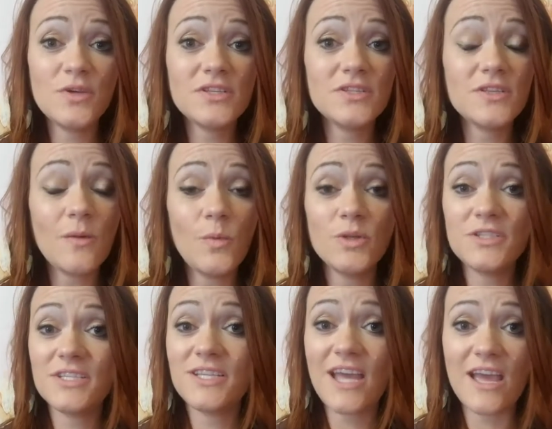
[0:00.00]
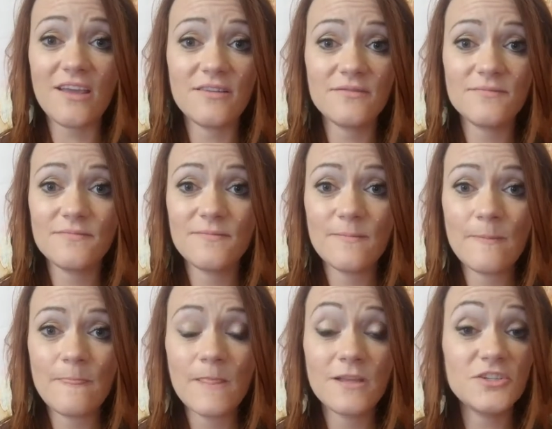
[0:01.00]
with someone today,
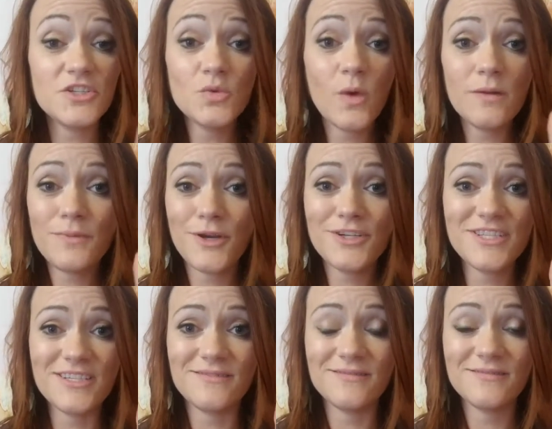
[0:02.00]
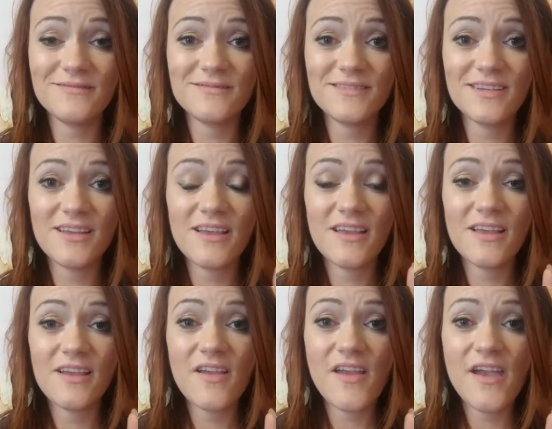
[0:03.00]
just one person.
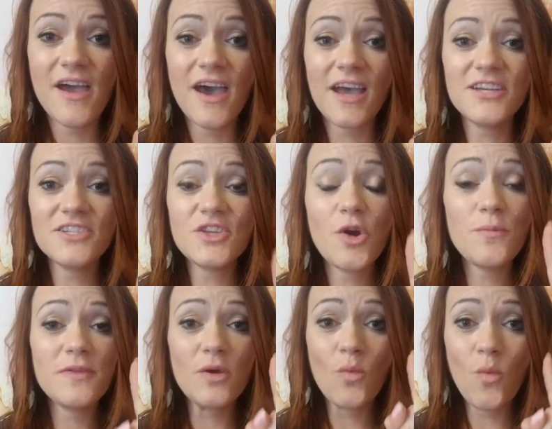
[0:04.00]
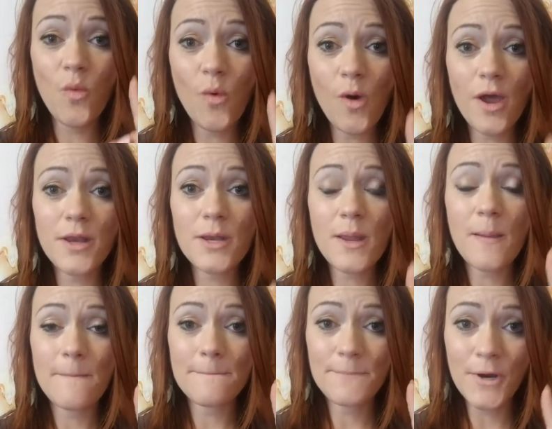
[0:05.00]
I just hope that one
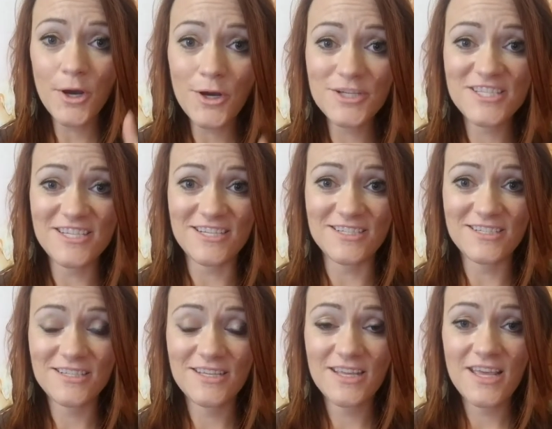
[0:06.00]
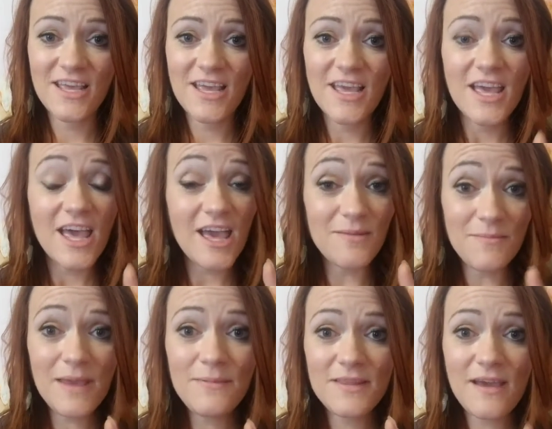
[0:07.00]
person, and
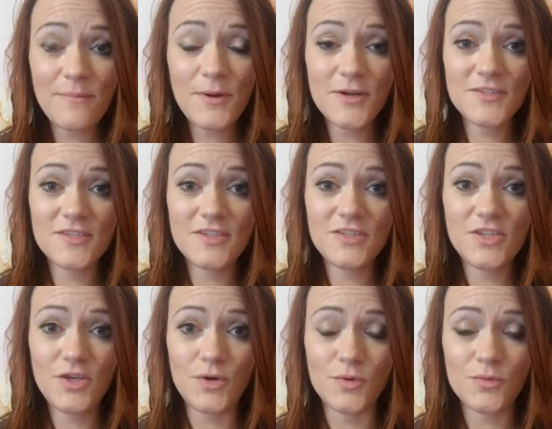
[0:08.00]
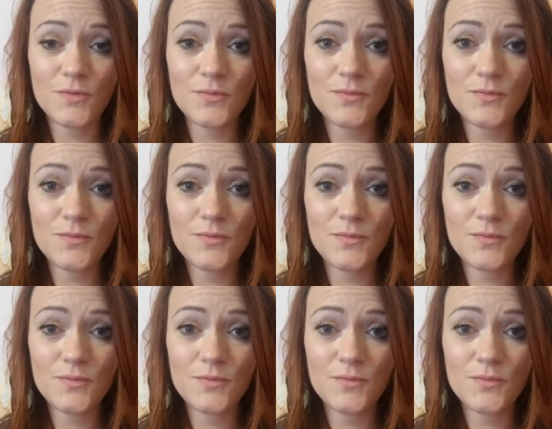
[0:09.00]
maybe that person is you,